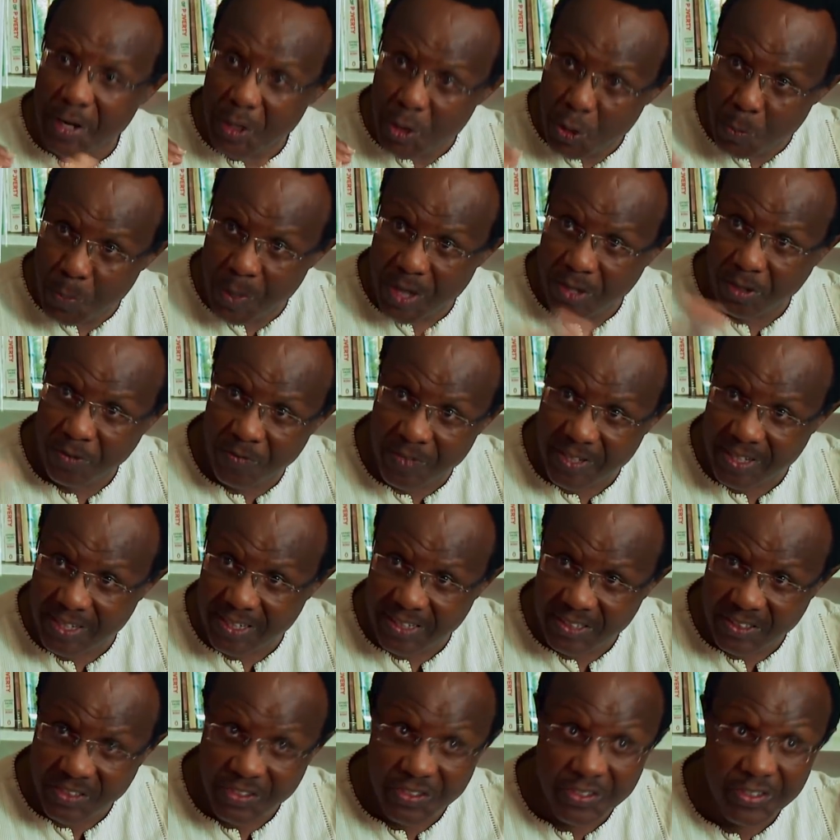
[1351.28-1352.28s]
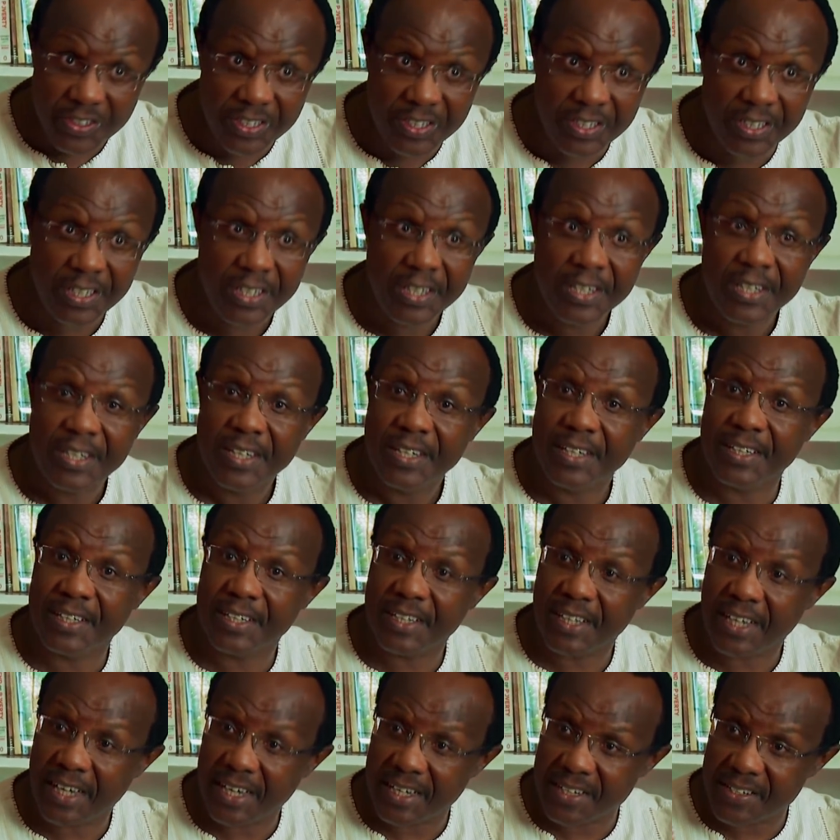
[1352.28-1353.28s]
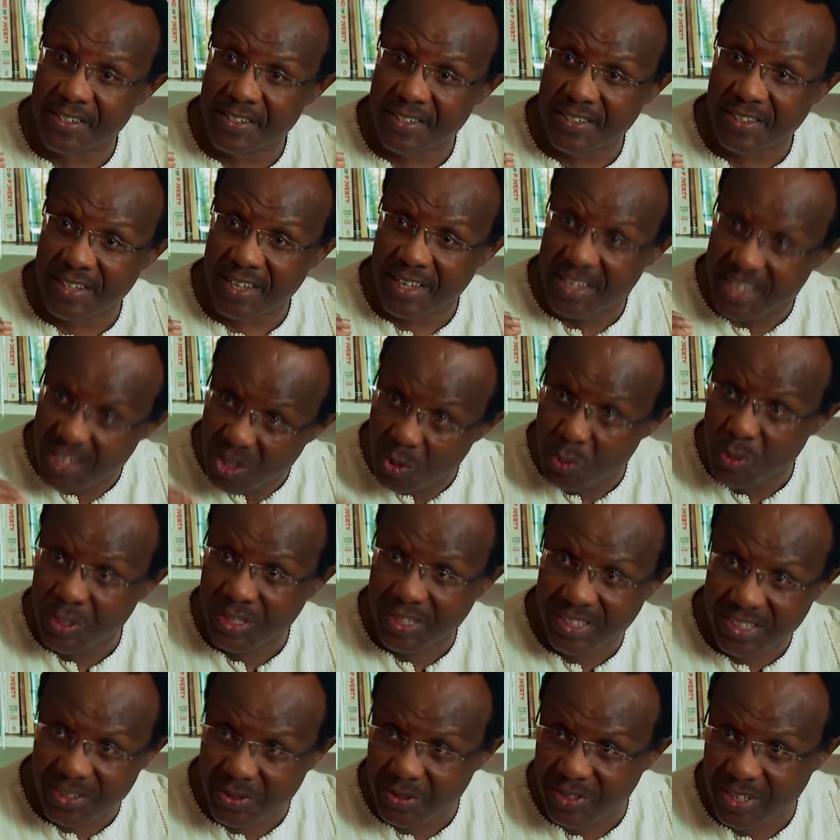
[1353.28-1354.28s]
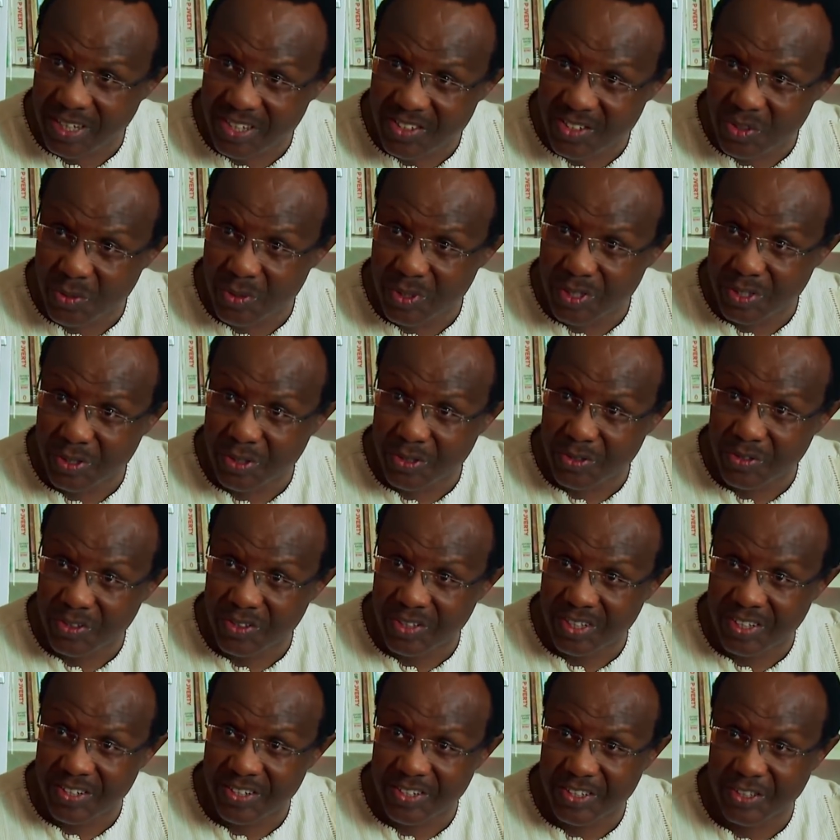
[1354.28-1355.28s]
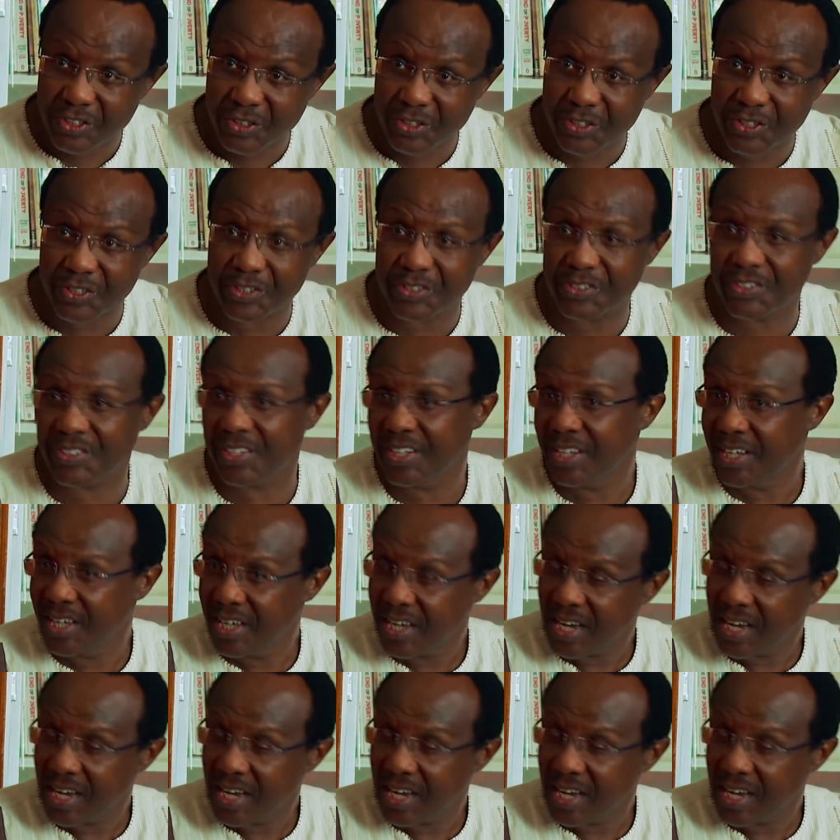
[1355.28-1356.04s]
new part of the country. It has equity. It has equity considerations.